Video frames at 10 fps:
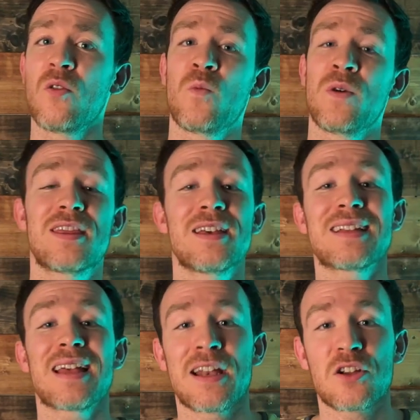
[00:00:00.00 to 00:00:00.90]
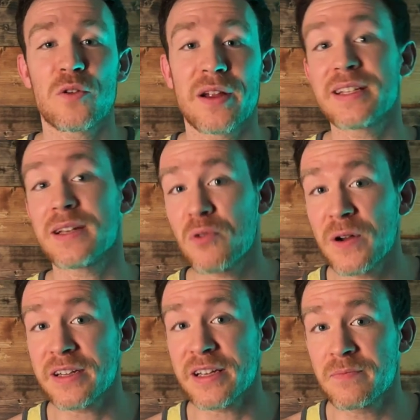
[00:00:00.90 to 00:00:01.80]
with this increase in
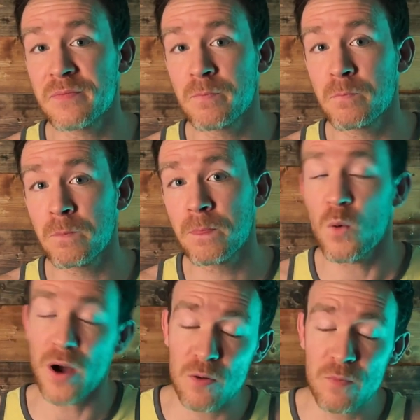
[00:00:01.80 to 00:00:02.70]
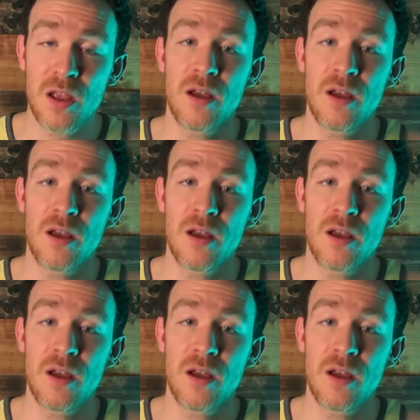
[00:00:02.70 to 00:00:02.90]
printing? Well,